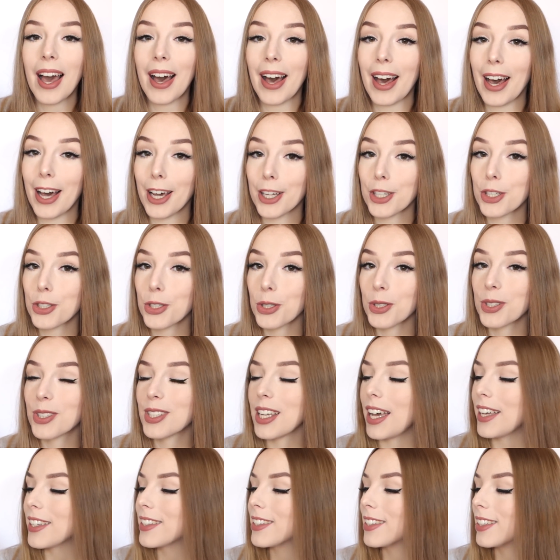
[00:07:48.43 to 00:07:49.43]
I should
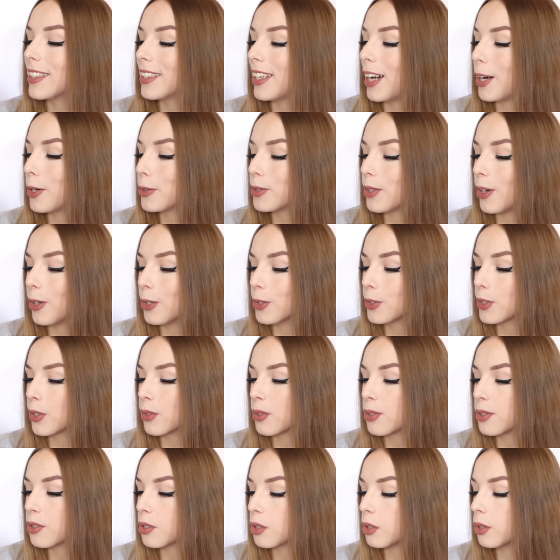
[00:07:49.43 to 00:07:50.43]
test it out also
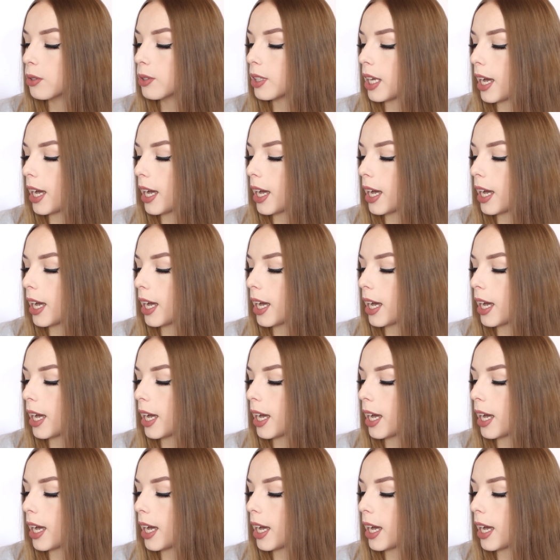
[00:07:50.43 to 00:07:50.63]
soon.